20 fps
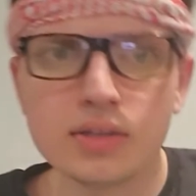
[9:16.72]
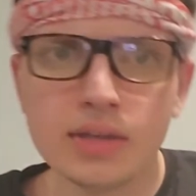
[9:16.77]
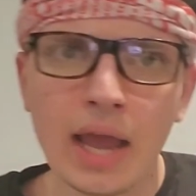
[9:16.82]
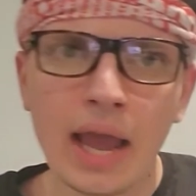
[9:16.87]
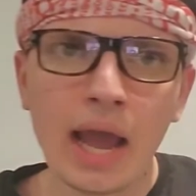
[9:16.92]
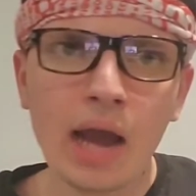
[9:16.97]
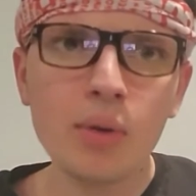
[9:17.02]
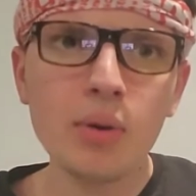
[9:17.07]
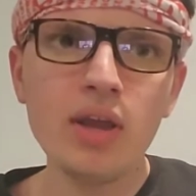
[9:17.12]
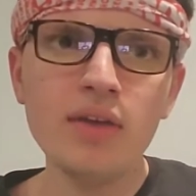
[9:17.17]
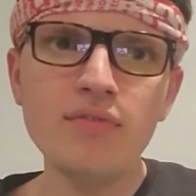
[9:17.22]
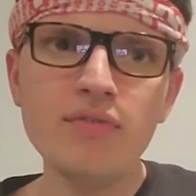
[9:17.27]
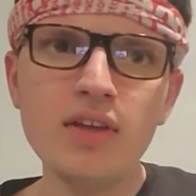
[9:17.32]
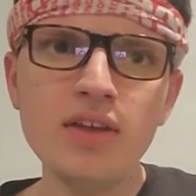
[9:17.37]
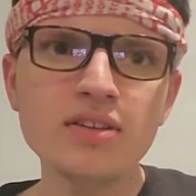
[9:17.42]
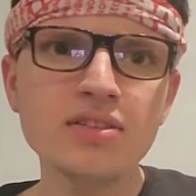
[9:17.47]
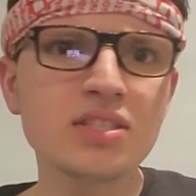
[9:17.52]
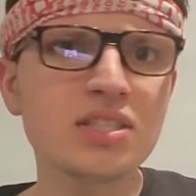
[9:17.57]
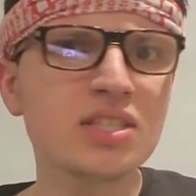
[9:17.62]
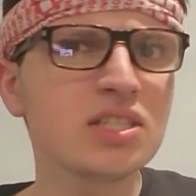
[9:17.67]
Now, if
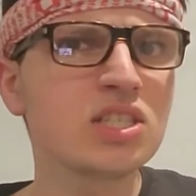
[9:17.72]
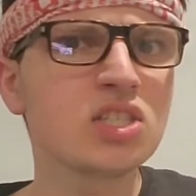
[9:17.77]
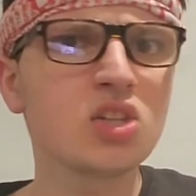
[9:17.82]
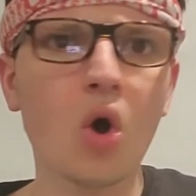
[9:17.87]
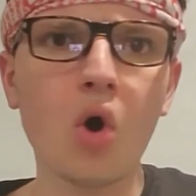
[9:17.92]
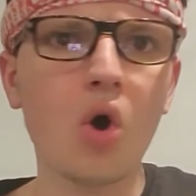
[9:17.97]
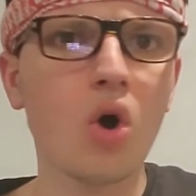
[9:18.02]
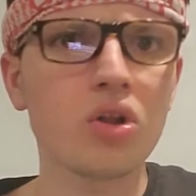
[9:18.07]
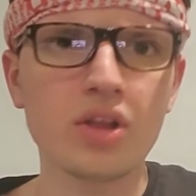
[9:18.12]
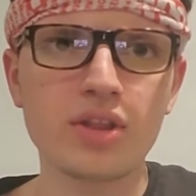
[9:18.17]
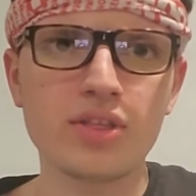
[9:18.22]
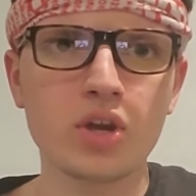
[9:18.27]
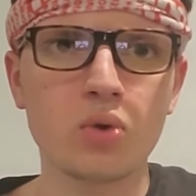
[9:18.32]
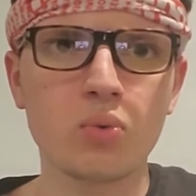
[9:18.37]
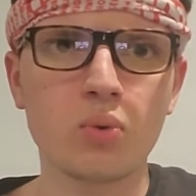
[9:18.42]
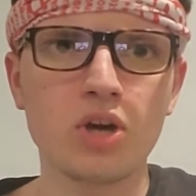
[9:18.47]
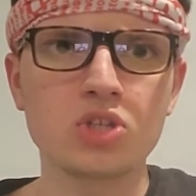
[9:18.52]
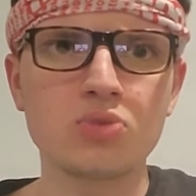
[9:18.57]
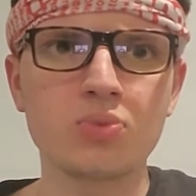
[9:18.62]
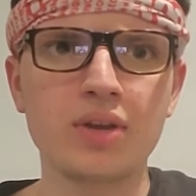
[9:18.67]
this is all that there
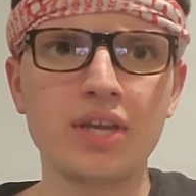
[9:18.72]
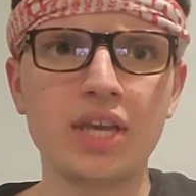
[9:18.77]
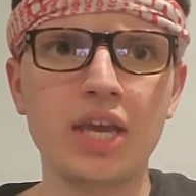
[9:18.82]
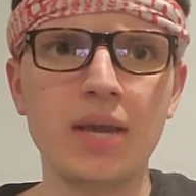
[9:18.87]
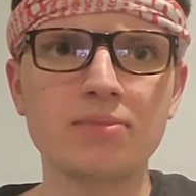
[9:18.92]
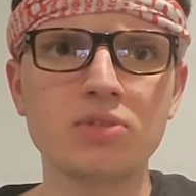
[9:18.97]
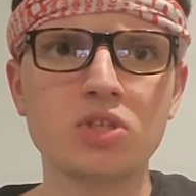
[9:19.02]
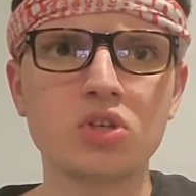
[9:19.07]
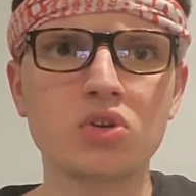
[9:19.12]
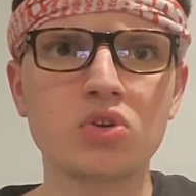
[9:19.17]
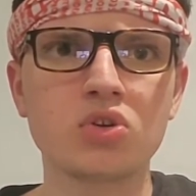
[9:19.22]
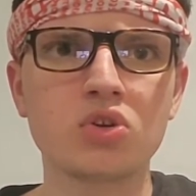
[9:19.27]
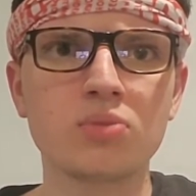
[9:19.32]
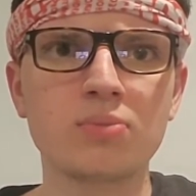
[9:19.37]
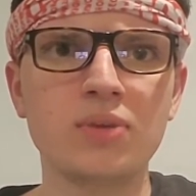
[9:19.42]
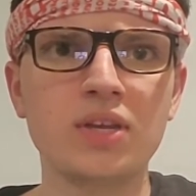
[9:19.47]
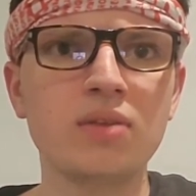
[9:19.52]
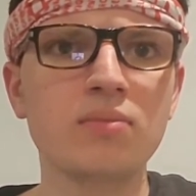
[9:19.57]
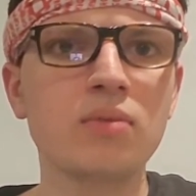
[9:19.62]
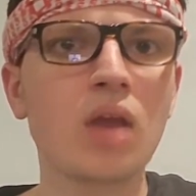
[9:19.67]
was when it came to
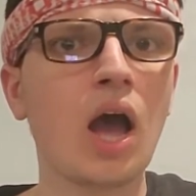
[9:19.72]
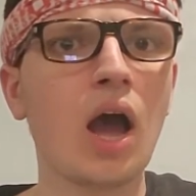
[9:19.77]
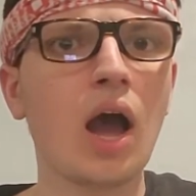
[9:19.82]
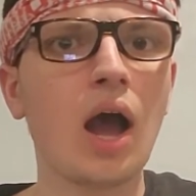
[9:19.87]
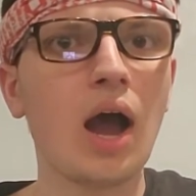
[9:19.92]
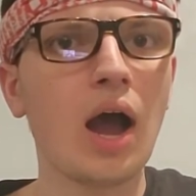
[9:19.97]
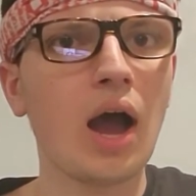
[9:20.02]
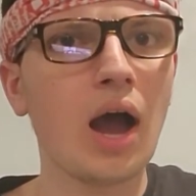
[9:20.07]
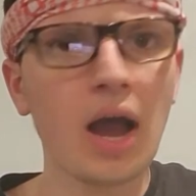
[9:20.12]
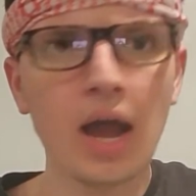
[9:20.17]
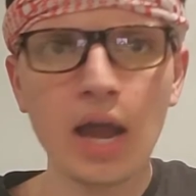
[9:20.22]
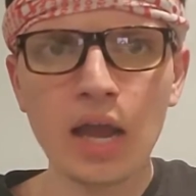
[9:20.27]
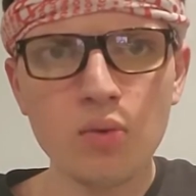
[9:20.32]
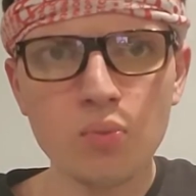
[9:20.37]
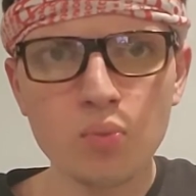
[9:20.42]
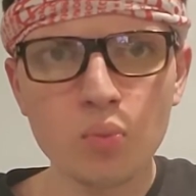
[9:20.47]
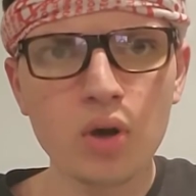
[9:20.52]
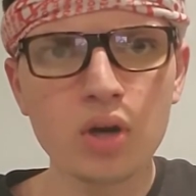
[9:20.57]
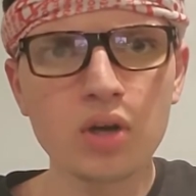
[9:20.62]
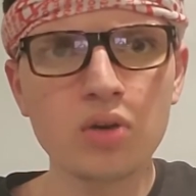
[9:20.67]
Harumi, I
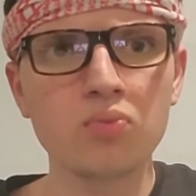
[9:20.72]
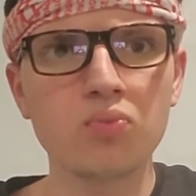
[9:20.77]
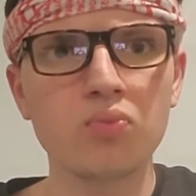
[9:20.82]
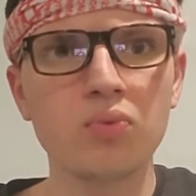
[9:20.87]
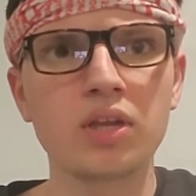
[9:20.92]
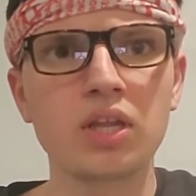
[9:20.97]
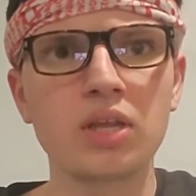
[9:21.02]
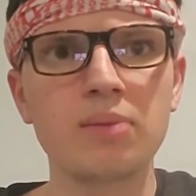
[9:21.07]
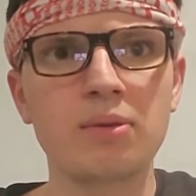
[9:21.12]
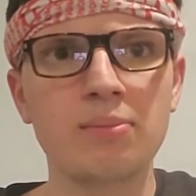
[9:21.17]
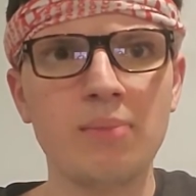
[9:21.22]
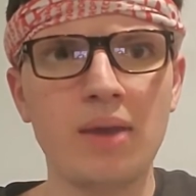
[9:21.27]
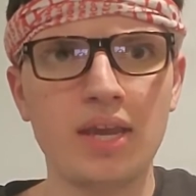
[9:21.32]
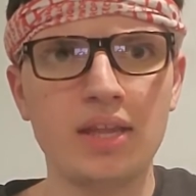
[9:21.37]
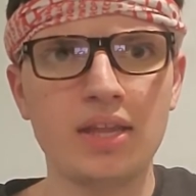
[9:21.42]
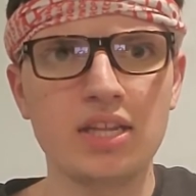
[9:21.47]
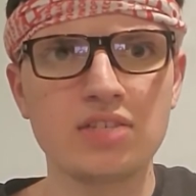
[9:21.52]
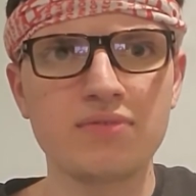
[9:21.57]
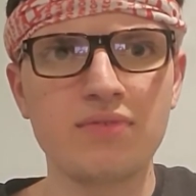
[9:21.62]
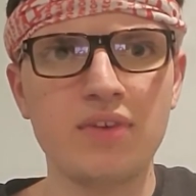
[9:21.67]
wouldn't really be
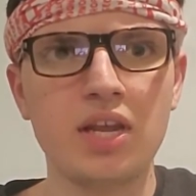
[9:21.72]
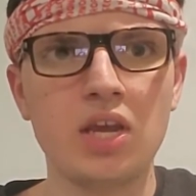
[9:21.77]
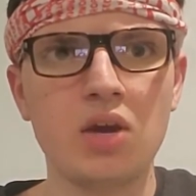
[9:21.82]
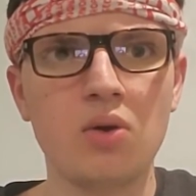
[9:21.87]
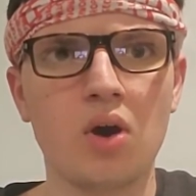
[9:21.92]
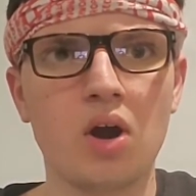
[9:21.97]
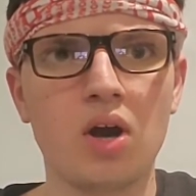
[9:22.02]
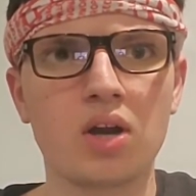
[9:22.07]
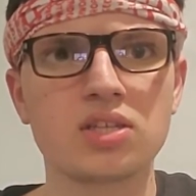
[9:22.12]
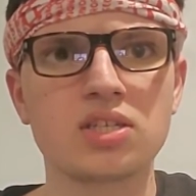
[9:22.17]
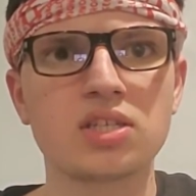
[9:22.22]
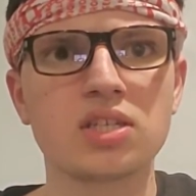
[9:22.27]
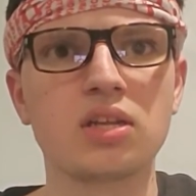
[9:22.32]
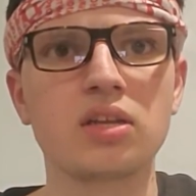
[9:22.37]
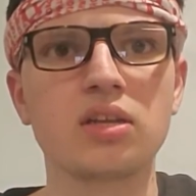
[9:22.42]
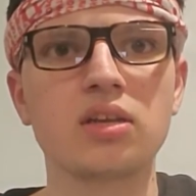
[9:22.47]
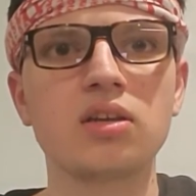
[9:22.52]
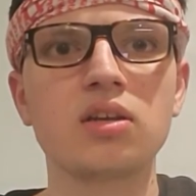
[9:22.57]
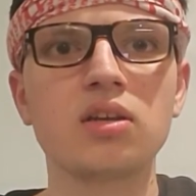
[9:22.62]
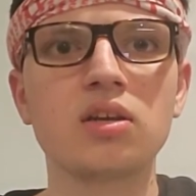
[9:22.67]
making this video,
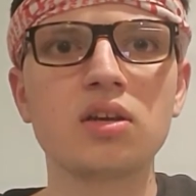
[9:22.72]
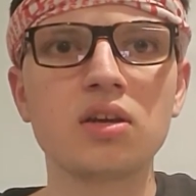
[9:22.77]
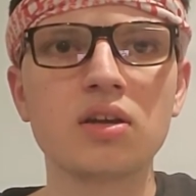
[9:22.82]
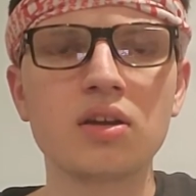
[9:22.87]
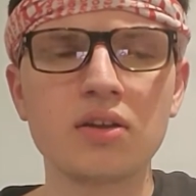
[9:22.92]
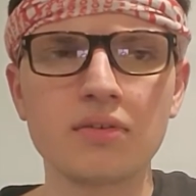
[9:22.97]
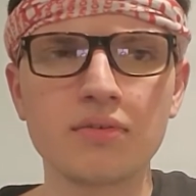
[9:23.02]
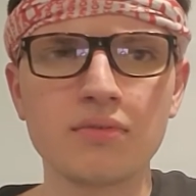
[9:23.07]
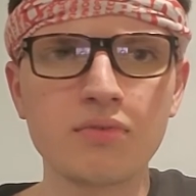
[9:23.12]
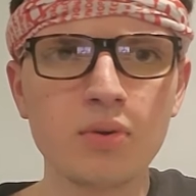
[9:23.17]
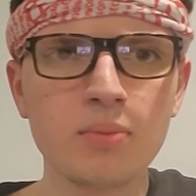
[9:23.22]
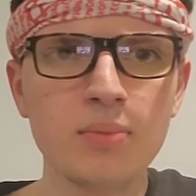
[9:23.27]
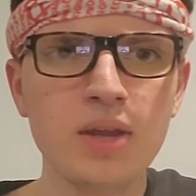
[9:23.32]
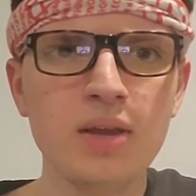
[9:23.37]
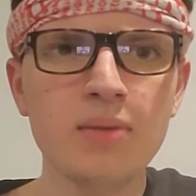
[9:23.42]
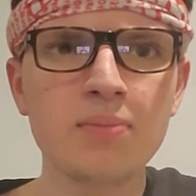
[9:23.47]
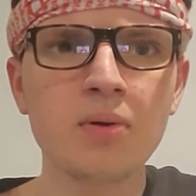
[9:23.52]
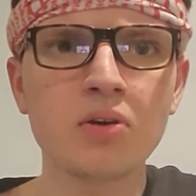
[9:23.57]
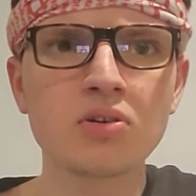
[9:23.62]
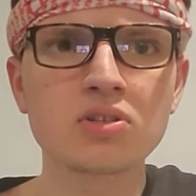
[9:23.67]
honestly. For
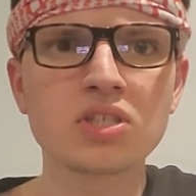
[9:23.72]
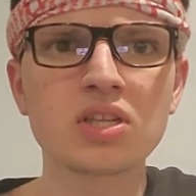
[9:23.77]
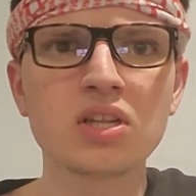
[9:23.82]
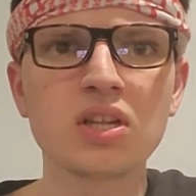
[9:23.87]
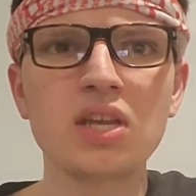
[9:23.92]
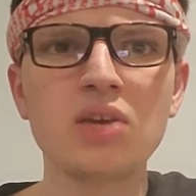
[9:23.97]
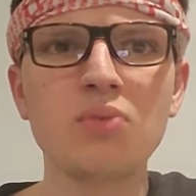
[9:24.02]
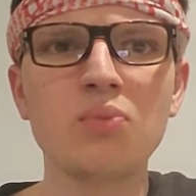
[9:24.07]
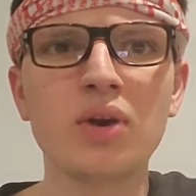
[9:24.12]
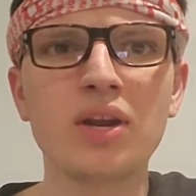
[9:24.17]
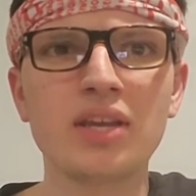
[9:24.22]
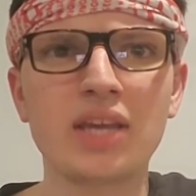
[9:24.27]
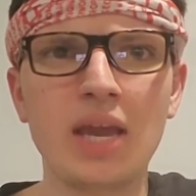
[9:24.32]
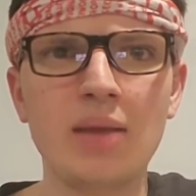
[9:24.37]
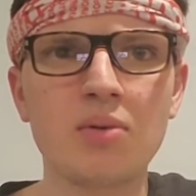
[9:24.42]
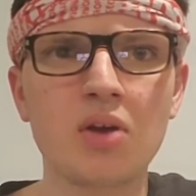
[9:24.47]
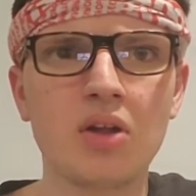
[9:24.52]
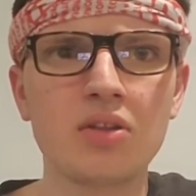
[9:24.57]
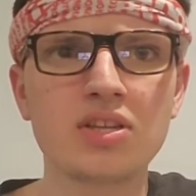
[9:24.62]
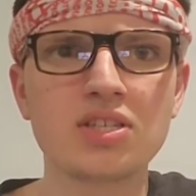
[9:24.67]
me, personally, when it
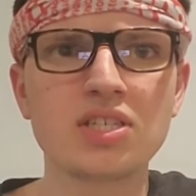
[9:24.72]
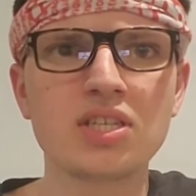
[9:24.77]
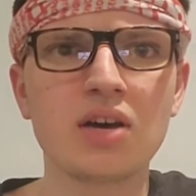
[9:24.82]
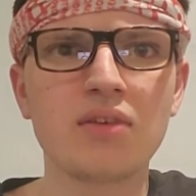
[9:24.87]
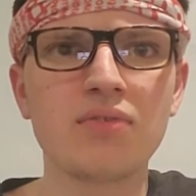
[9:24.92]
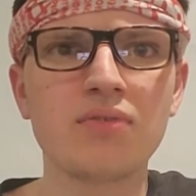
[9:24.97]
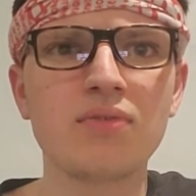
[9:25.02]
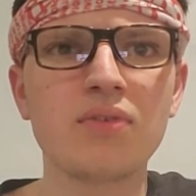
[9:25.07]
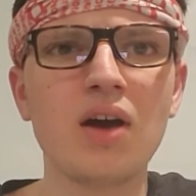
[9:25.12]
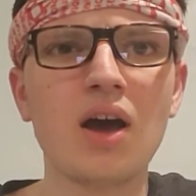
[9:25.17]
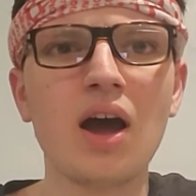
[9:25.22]
came to all this stuff,